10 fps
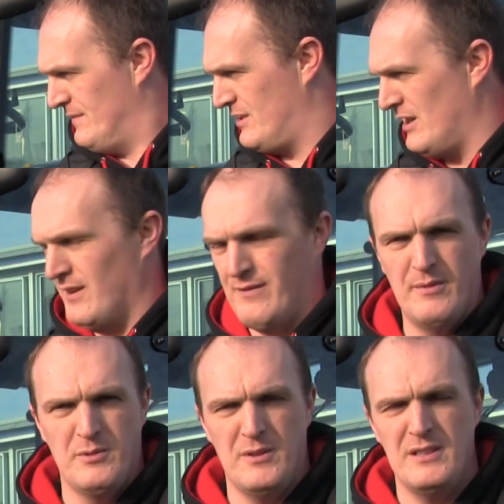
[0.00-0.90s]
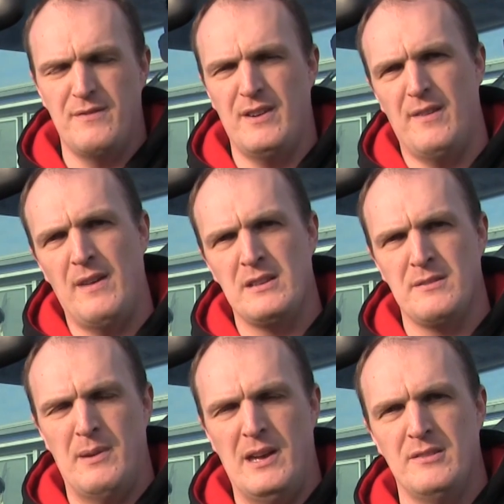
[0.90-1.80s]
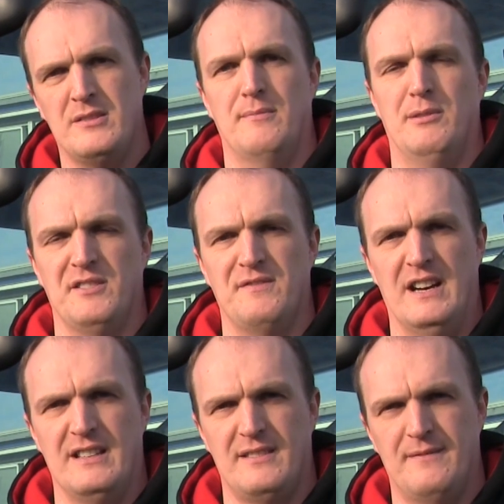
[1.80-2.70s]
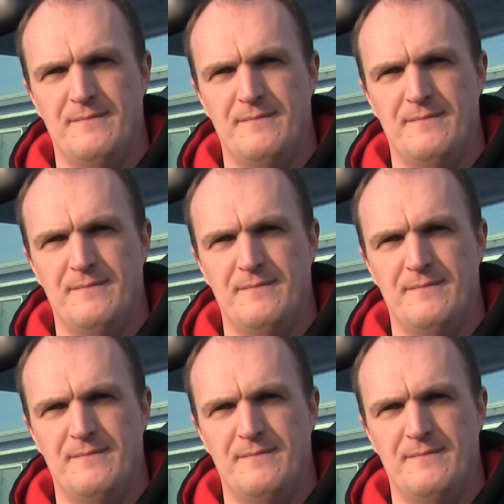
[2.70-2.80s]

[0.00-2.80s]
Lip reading: starting from £25,000 plus VAT.